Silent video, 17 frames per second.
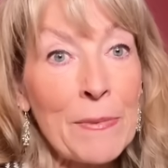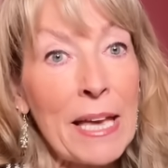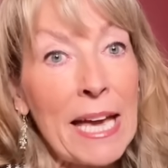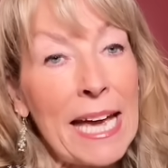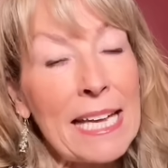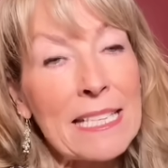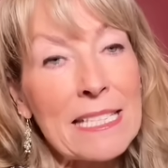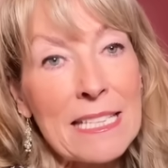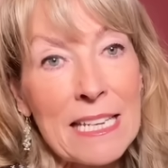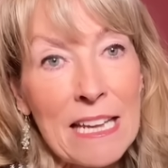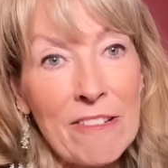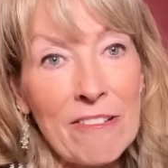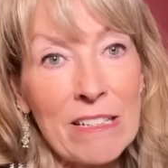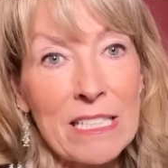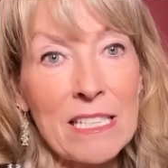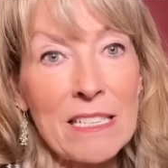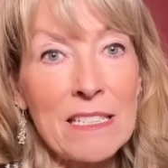It's an
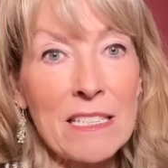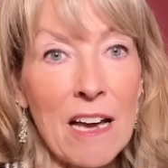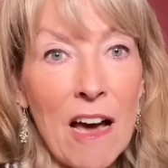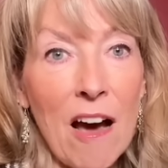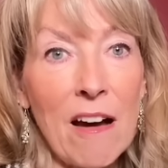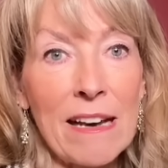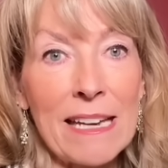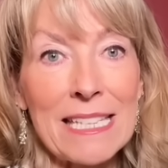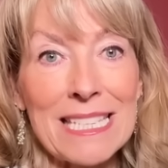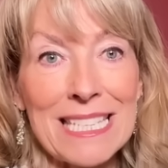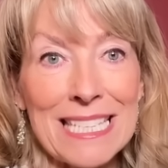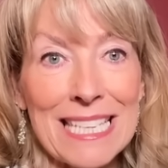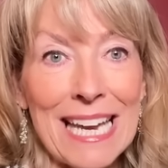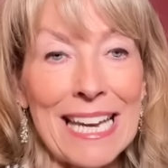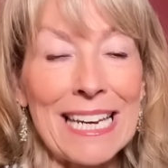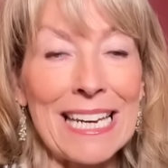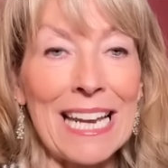irritant to eyes,
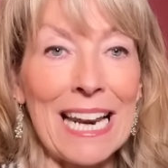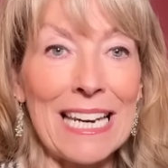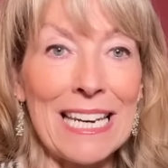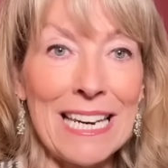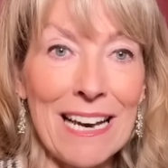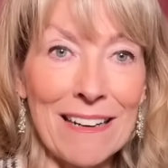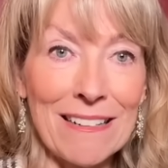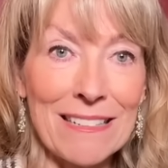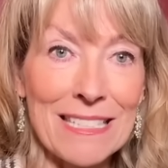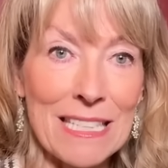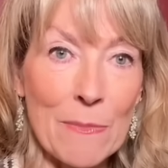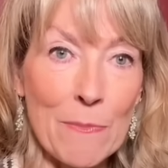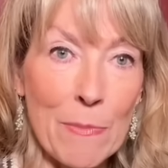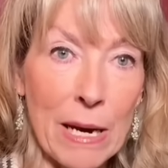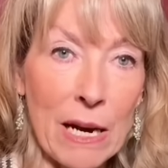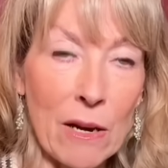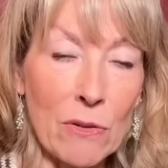skin, lungs in
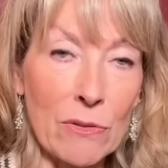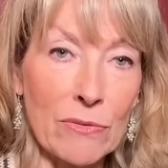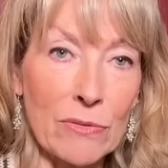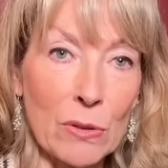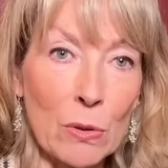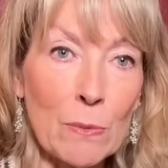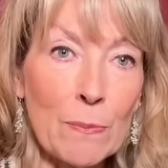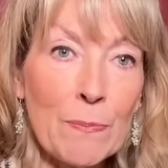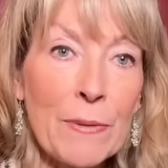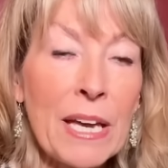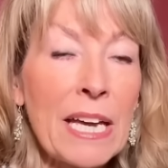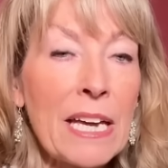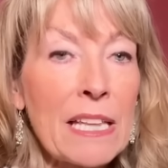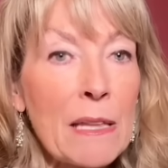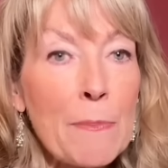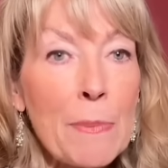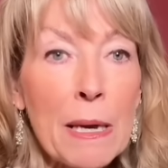powder form.
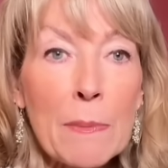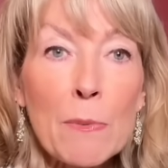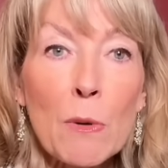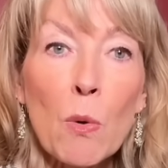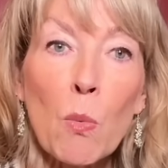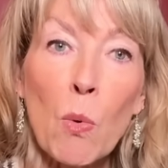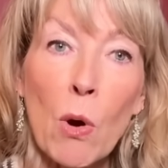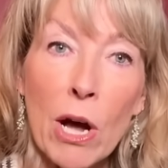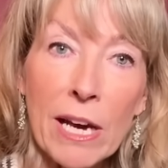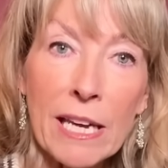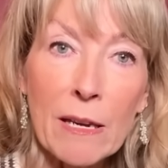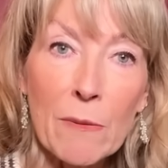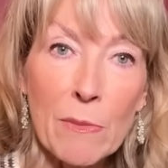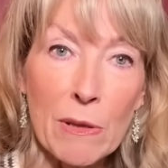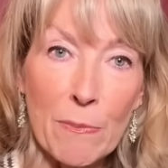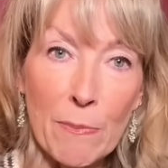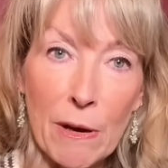The people working
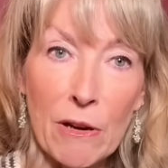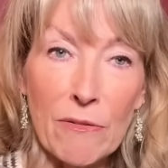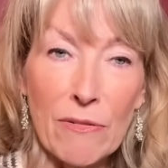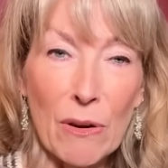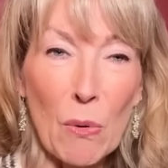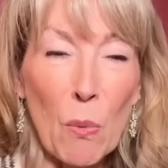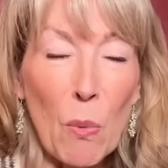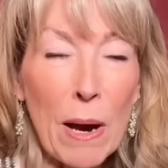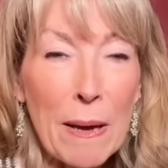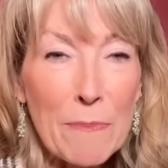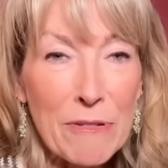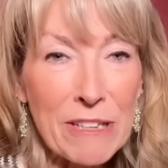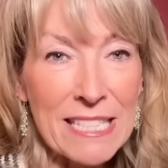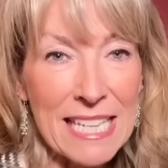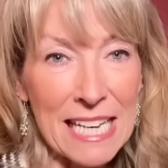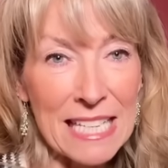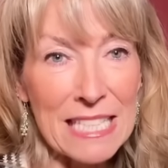with Bovaer wear
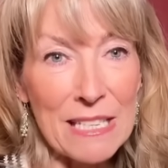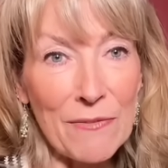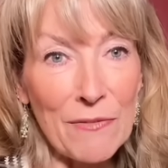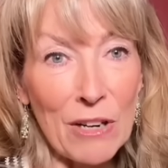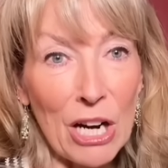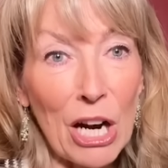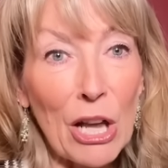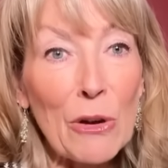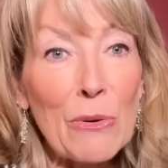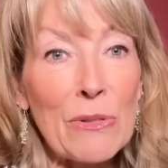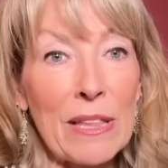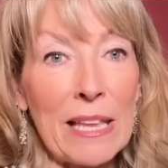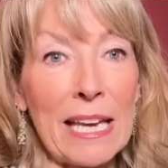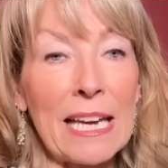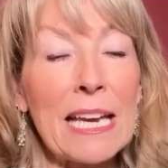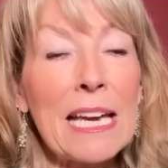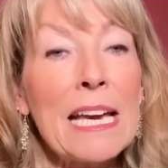protective
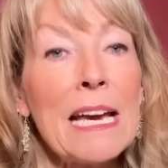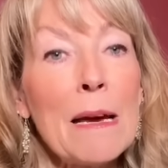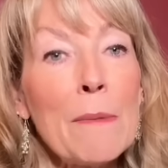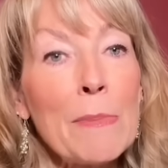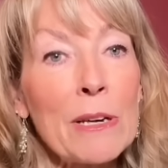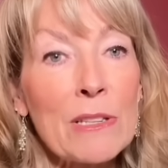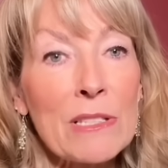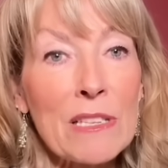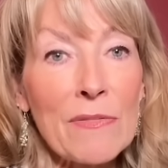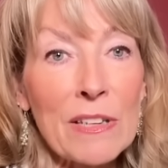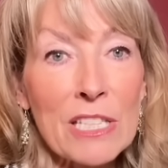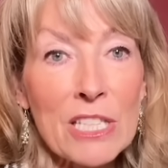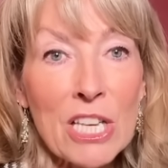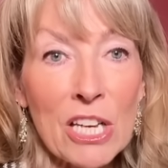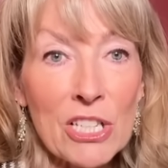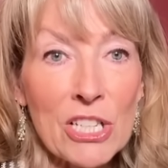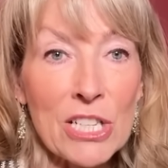clothing because if it
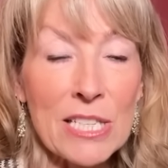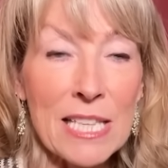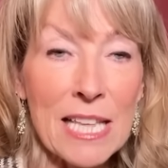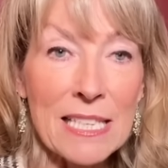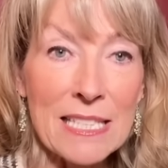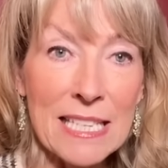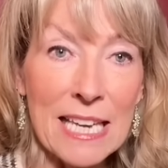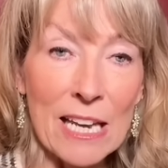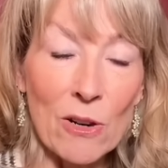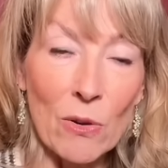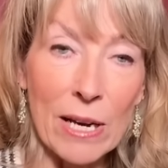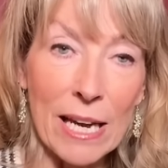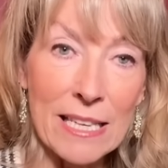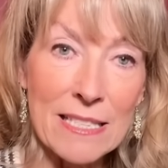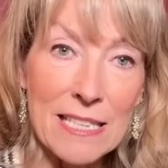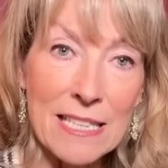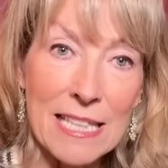touches their skin or
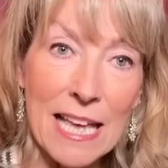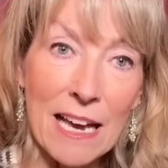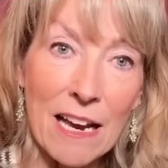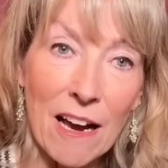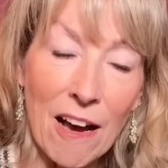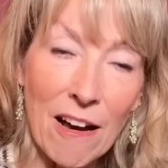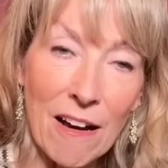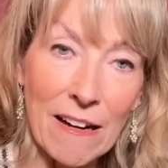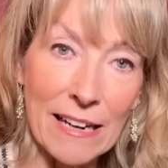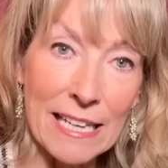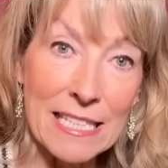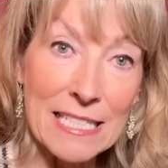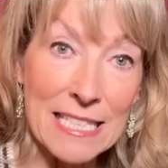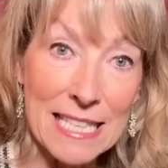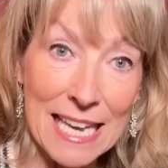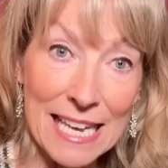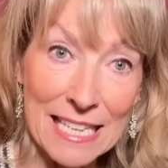gets in their eyes,
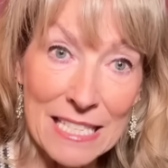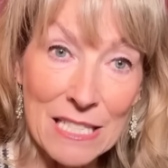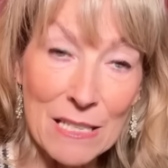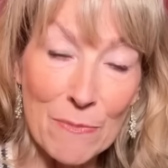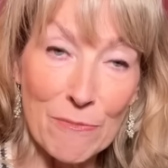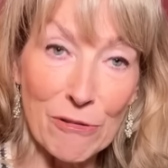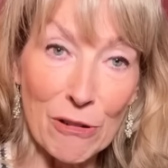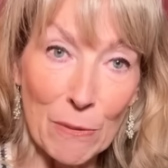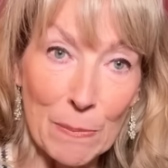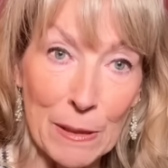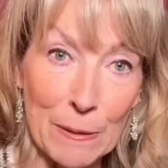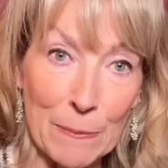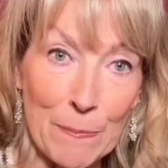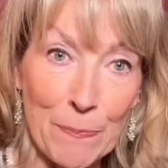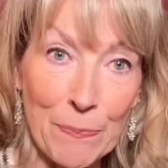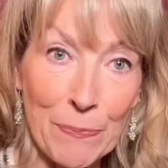it's a problem.